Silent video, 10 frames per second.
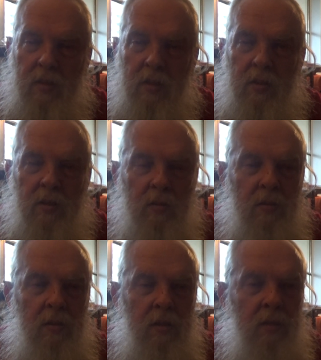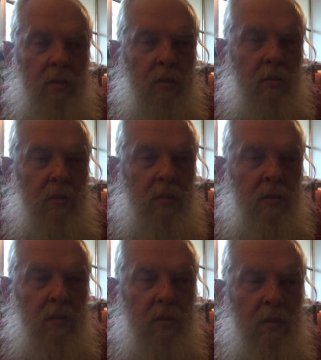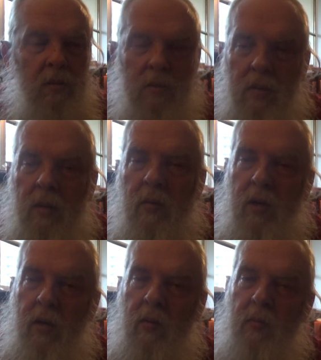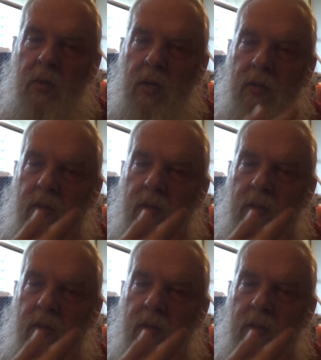Anyway, you know what I'm trying